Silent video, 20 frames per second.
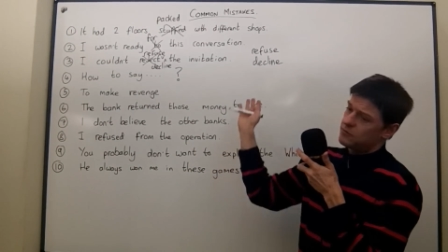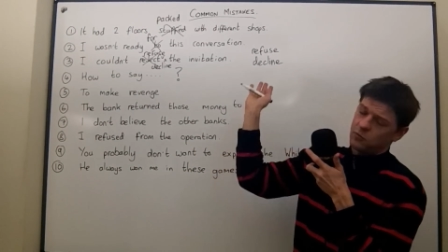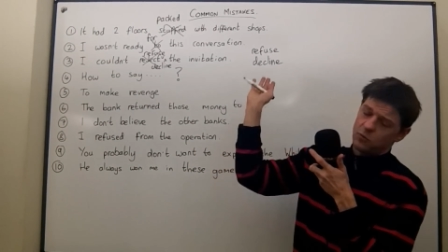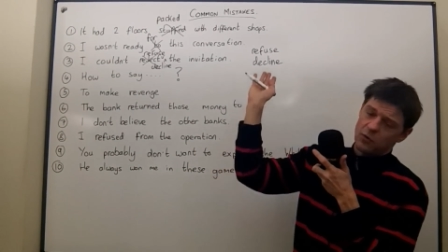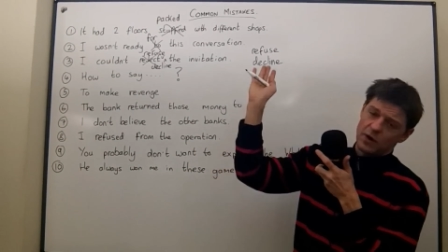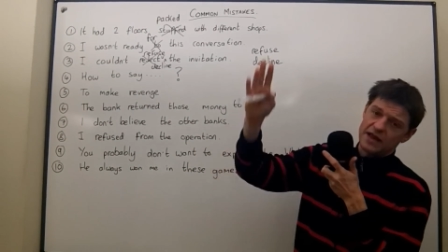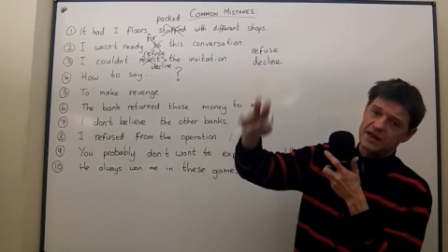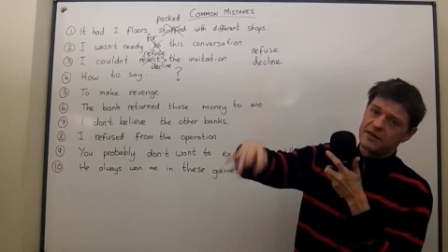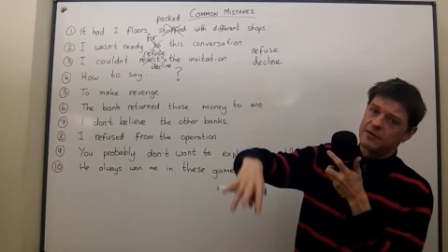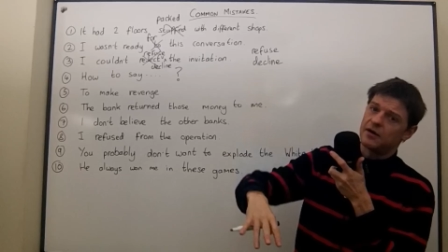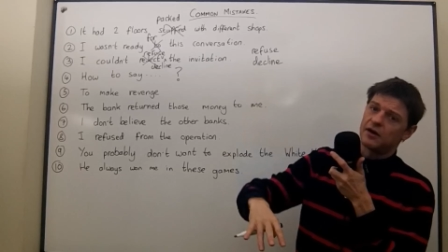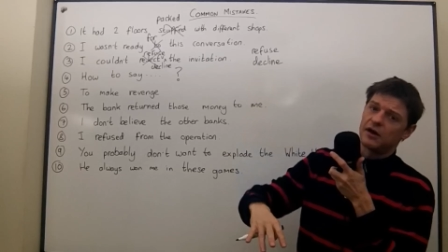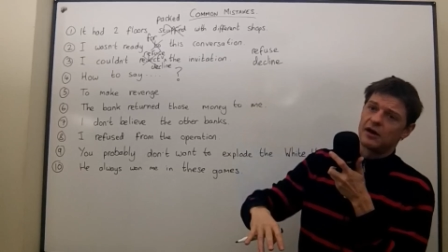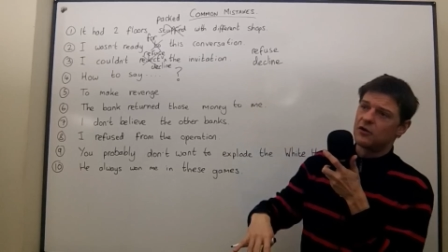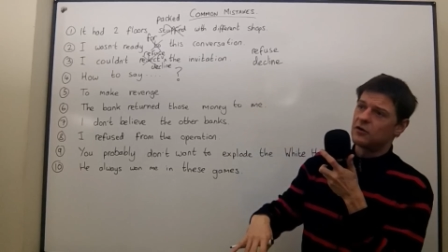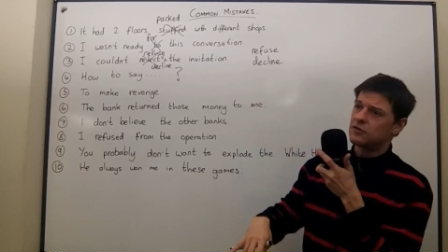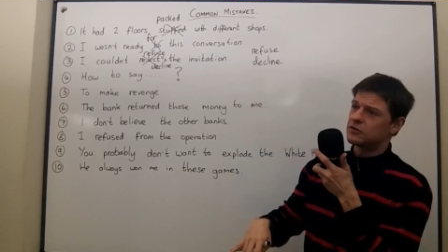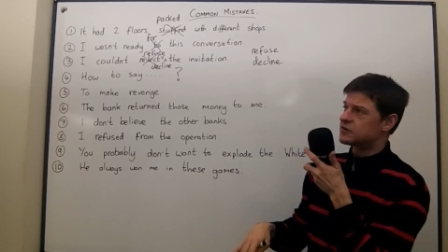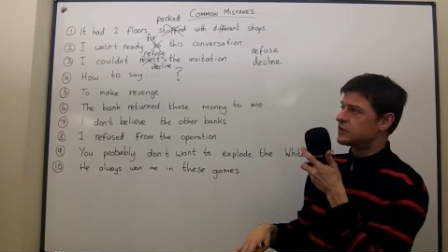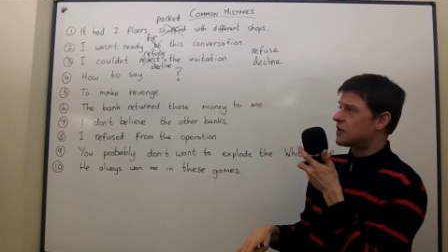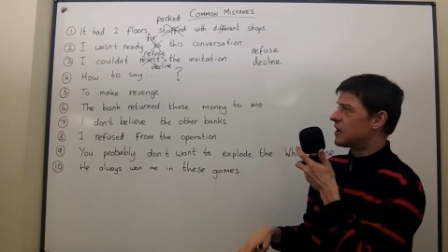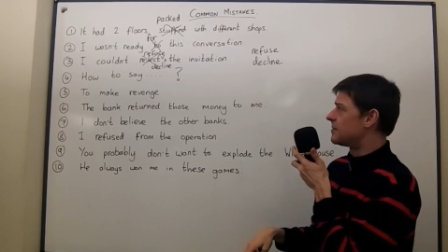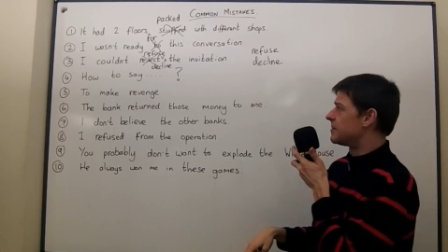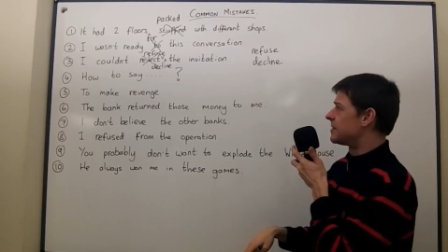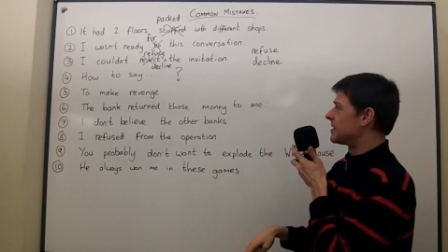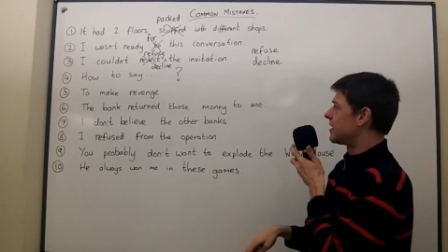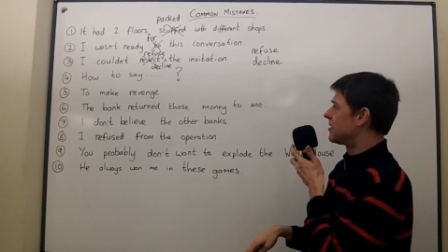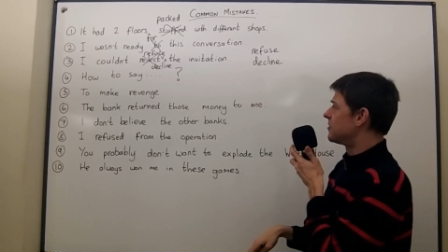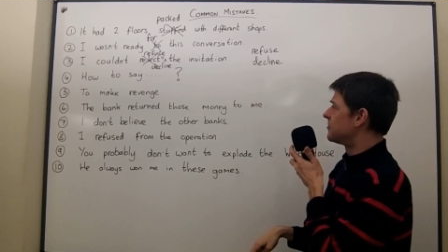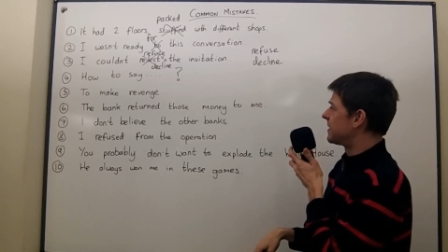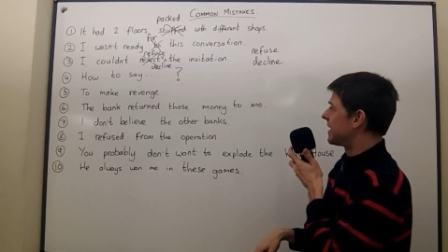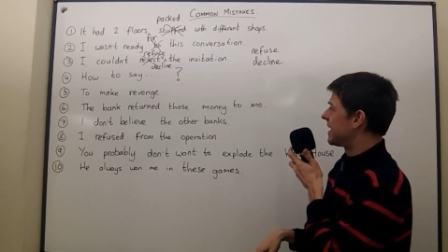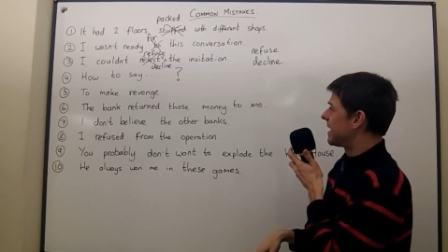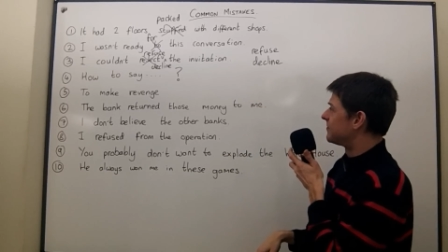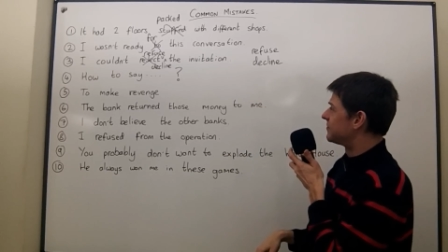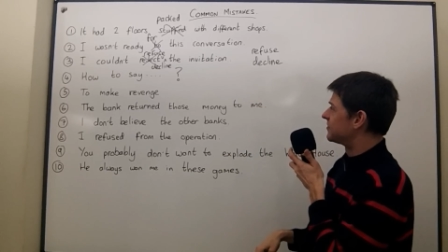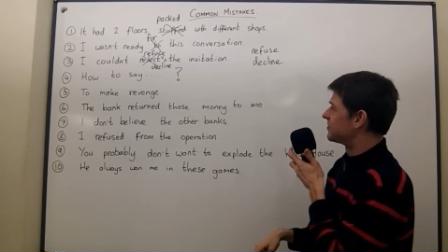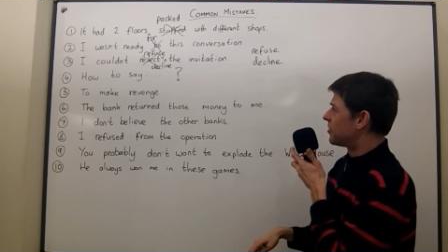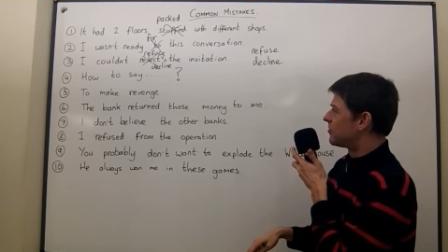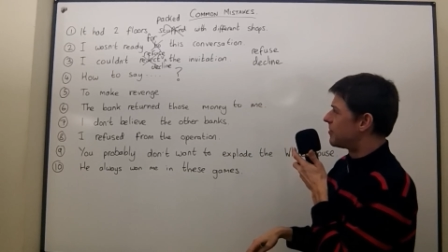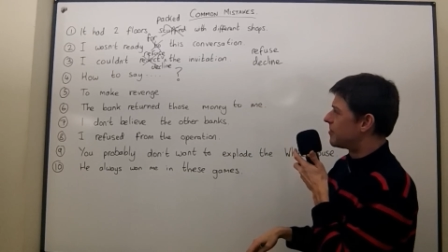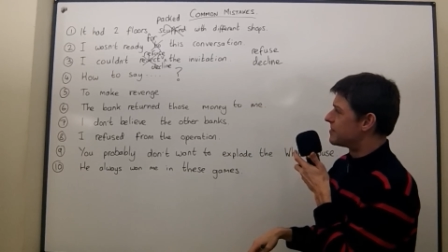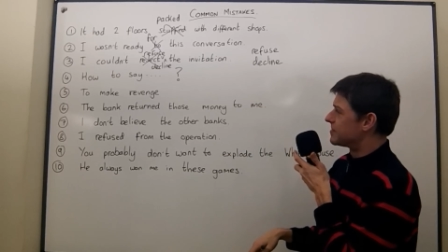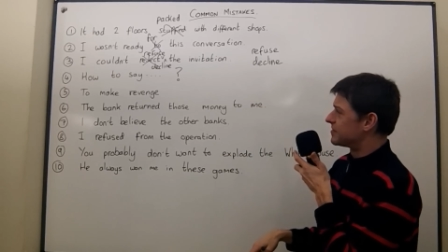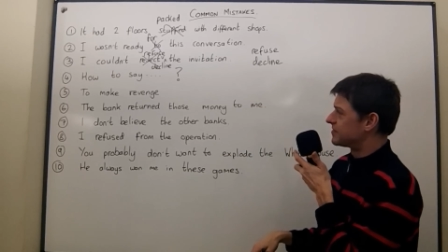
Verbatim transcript: way a long time ago perhaps common